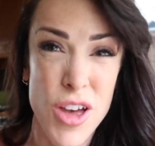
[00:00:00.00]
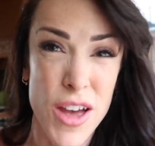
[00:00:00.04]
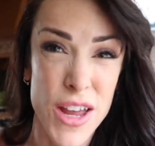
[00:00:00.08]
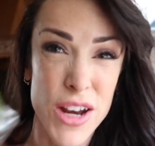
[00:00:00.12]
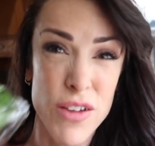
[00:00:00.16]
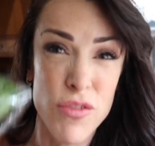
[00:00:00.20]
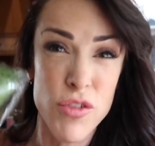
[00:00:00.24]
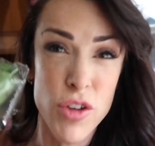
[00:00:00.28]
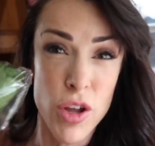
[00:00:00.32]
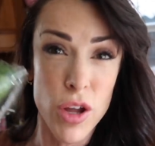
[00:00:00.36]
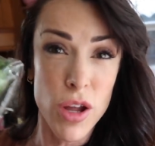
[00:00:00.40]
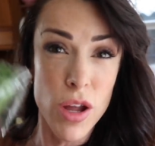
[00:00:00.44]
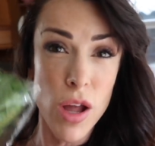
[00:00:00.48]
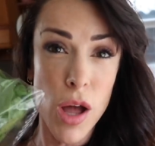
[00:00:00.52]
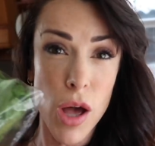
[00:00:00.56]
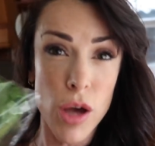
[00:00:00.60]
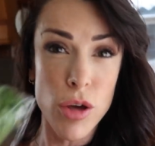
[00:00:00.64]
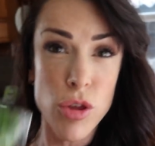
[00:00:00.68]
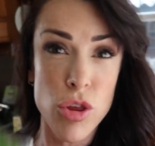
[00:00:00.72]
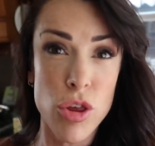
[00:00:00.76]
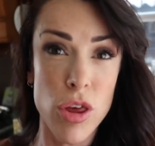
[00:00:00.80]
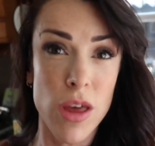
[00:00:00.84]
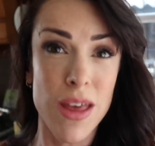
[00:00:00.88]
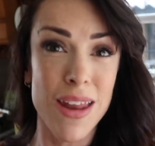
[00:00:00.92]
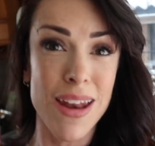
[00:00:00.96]
kind of
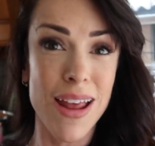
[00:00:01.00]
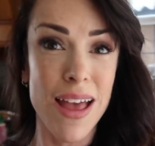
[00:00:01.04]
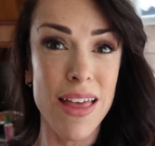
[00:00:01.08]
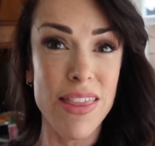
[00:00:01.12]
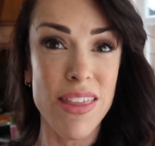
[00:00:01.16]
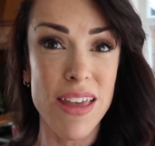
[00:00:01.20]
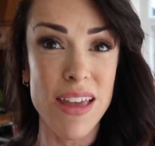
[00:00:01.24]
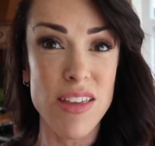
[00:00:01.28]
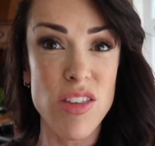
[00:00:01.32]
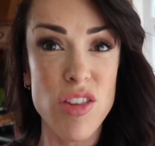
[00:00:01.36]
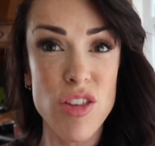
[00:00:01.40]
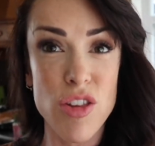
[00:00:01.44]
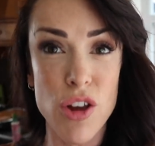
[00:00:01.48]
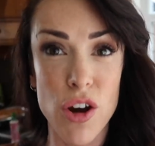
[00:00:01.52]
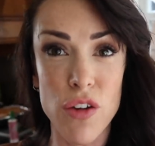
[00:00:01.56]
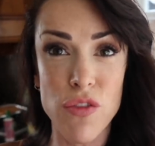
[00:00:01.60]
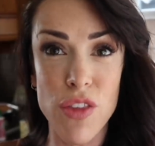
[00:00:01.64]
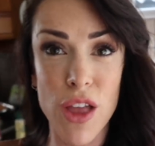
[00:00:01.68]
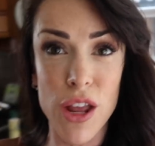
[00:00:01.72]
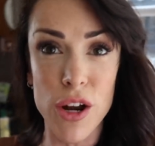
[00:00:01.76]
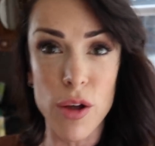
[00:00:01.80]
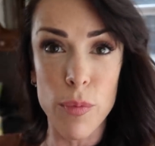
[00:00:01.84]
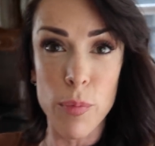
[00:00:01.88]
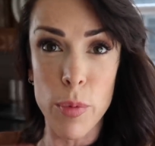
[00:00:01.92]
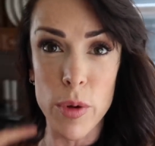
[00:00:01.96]
concoction and then serve
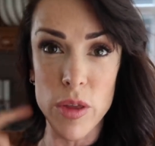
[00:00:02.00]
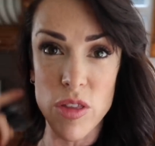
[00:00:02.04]
that up